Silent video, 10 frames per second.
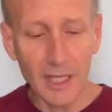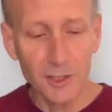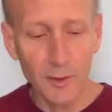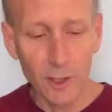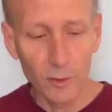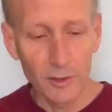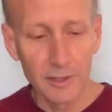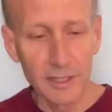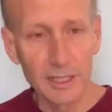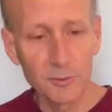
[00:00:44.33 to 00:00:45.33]
So I ordered
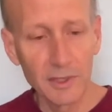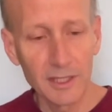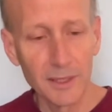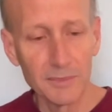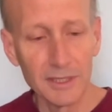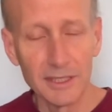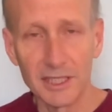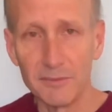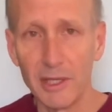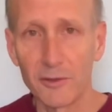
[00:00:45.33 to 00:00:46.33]
it, this is what it comes in, it
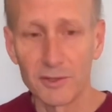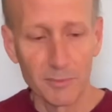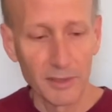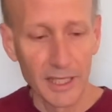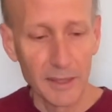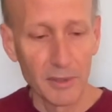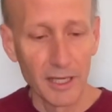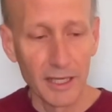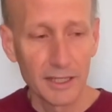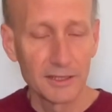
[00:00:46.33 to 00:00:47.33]
says medical supply
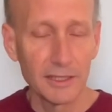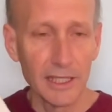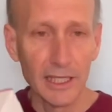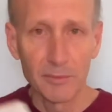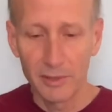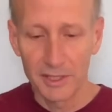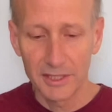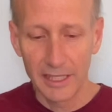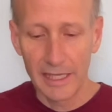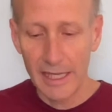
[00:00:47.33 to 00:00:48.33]
box, and I'm pretty
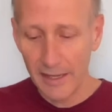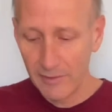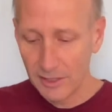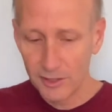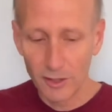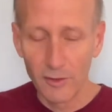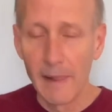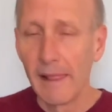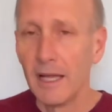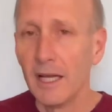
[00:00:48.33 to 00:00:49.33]
excited to have it. So
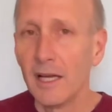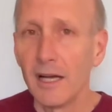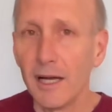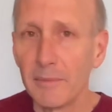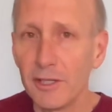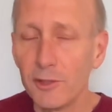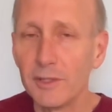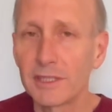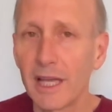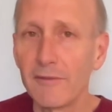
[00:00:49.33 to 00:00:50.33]
I'm gonna do
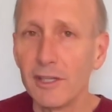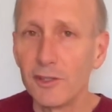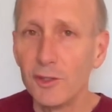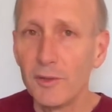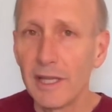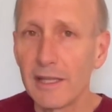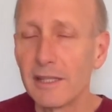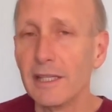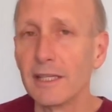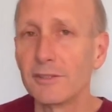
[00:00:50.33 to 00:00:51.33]
this kind of in a 2-day thing.